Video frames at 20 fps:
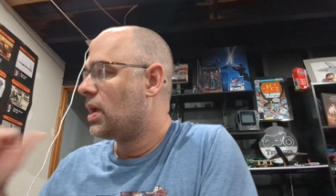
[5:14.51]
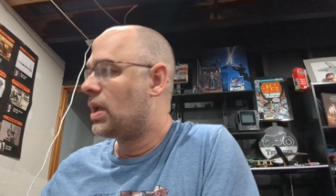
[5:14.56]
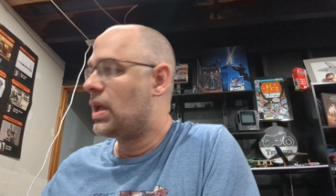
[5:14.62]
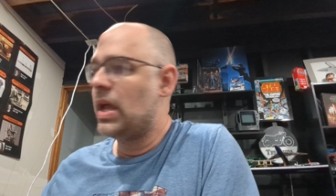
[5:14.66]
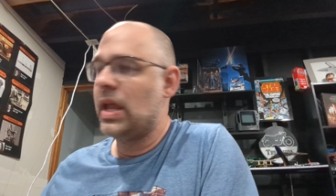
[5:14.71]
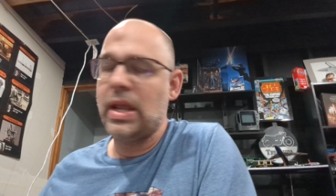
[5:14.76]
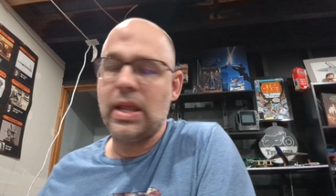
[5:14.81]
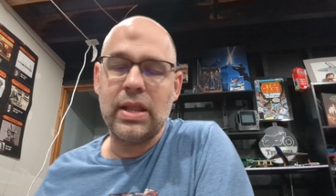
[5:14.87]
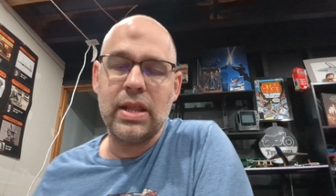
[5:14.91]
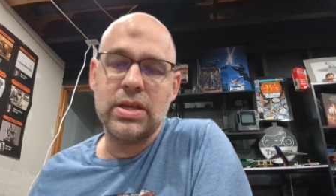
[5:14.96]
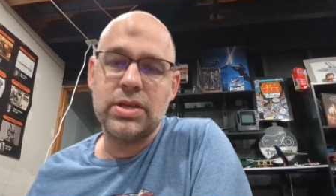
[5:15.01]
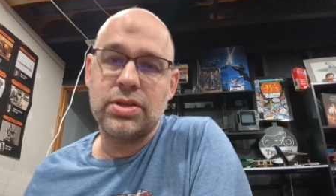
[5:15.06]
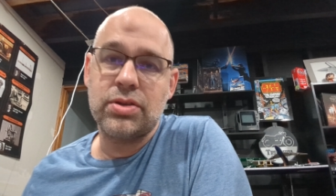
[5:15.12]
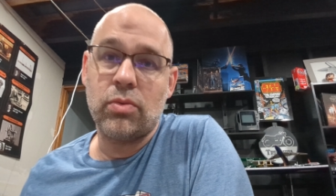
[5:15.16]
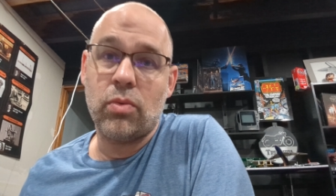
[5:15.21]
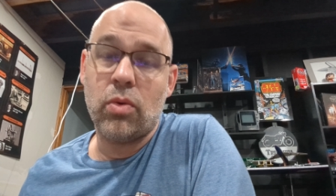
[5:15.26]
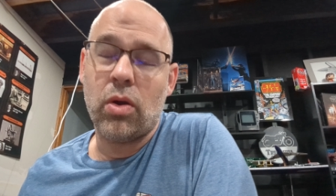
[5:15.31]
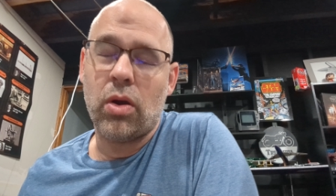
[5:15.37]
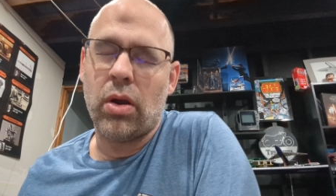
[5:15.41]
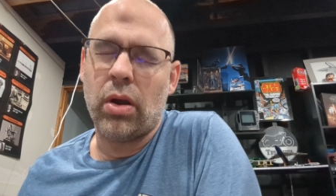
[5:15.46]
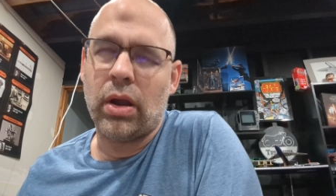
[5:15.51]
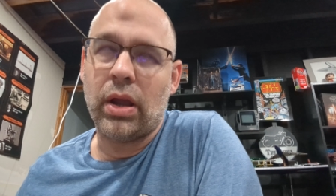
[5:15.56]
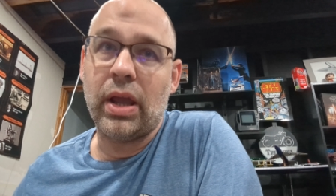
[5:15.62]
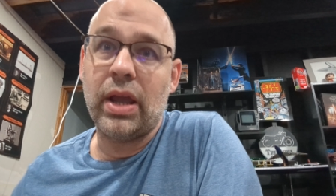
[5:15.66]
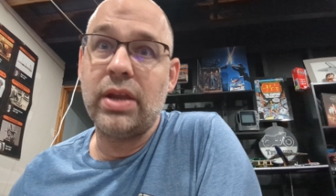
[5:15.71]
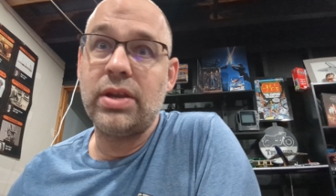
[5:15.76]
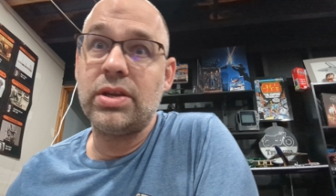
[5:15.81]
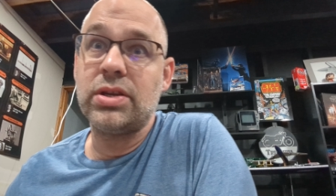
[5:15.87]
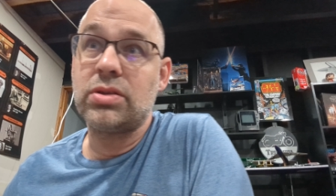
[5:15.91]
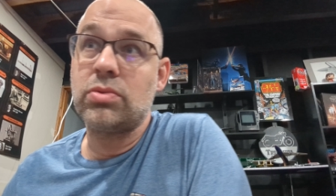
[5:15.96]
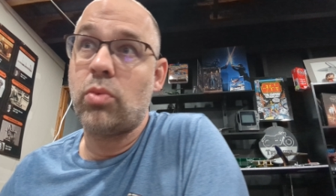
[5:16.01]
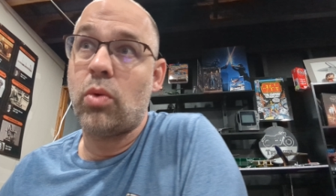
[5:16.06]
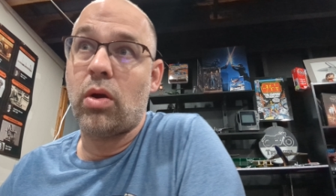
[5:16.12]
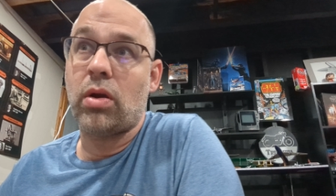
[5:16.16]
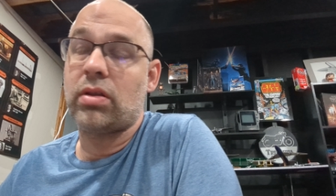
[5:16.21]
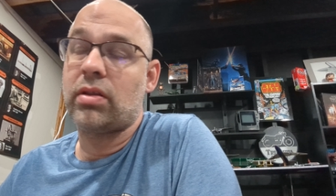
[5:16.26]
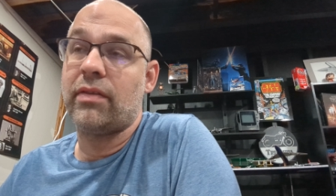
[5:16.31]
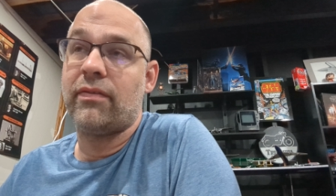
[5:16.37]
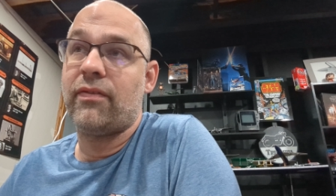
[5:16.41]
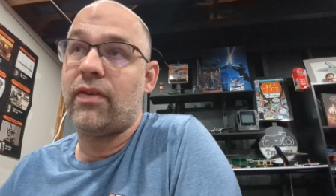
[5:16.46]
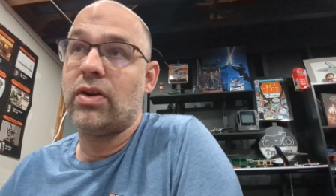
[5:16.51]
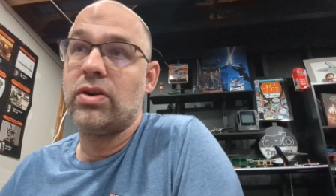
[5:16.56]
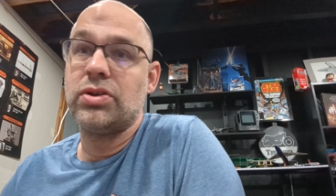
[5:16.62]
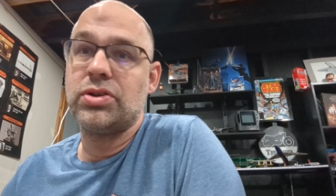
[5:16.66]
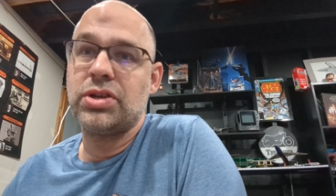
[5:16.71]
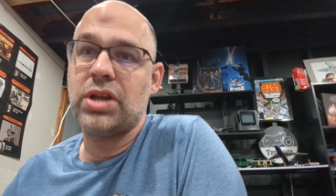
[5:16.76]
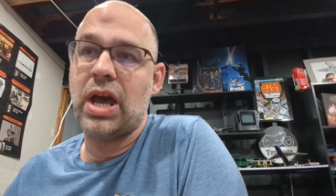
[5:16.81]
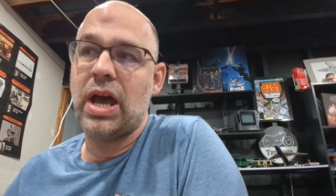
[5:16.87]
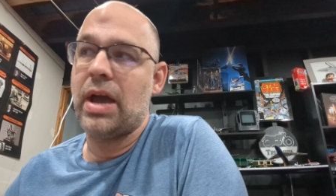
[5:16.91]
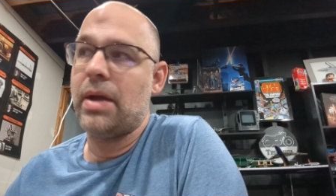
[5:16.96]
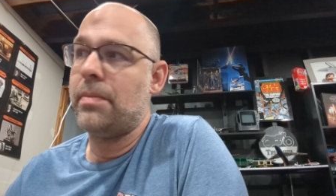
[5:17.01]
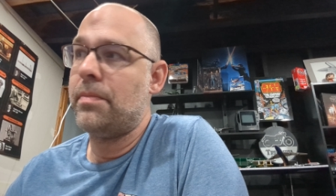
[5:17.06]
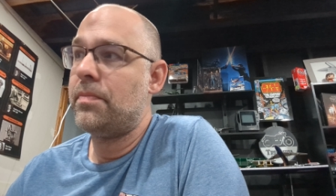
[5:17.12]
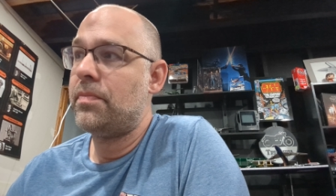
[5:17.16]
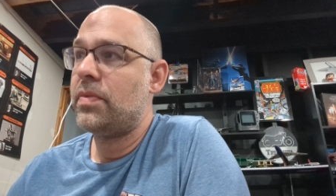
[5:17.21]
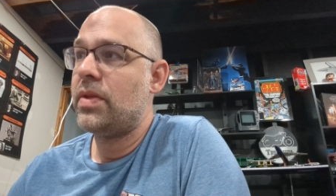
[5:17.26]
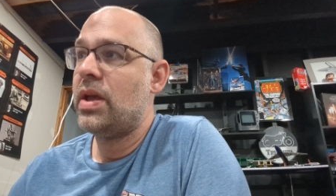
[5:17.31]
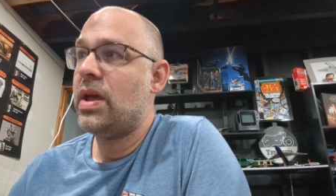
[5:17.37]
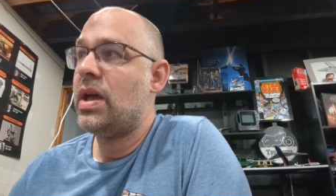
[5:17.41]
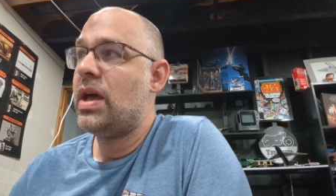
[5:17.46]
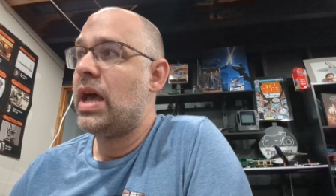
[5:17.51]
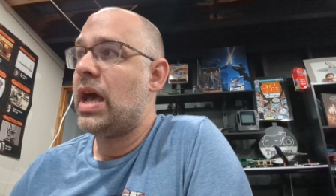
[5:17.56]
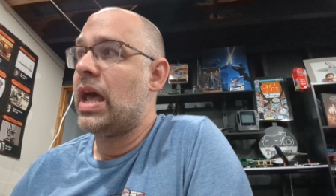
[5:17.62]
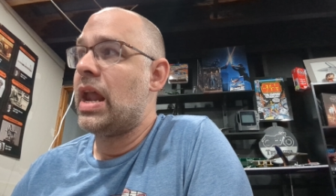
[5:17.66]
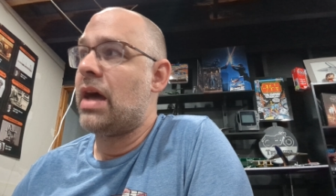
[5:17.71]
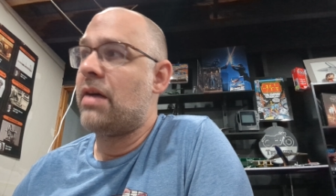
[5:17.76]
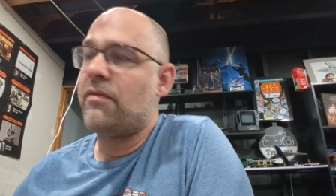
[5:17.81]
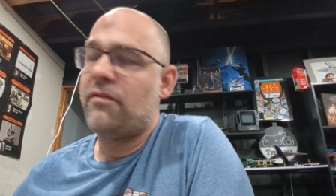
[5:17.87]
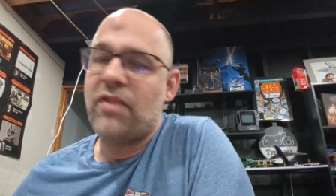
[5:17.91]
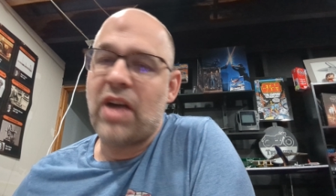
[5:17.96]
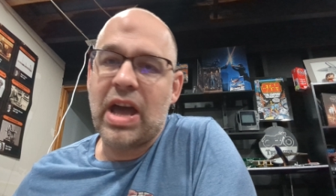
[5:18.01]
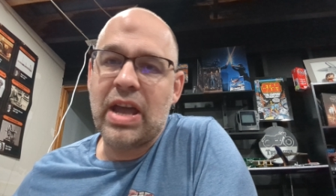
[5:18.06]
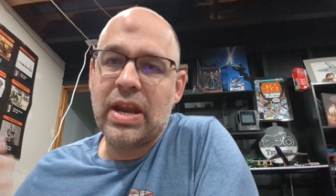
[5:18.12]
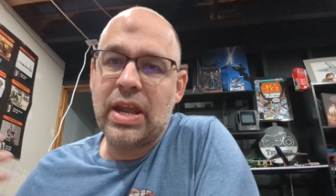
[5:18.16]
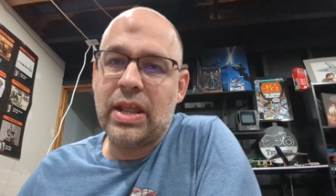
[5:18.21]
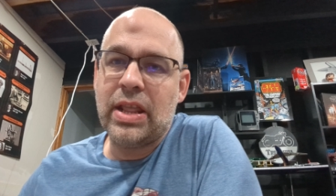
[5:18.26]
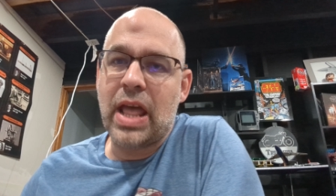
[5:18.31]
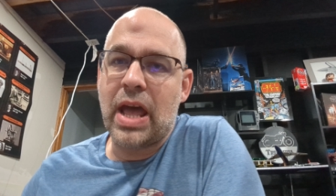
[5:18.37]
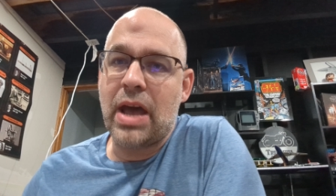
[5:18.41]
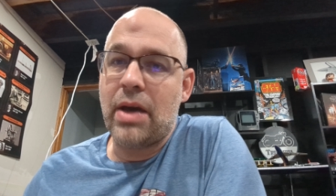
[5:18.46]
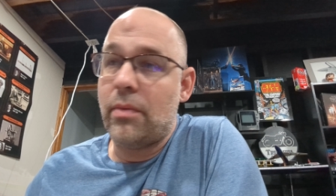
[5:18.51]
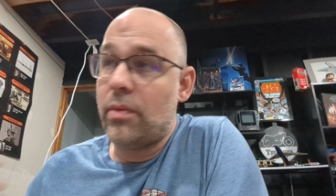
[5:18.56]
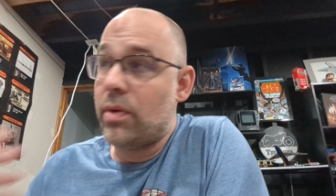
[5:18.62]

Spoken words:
getting this to work. It just worked the first time. And I'm finding that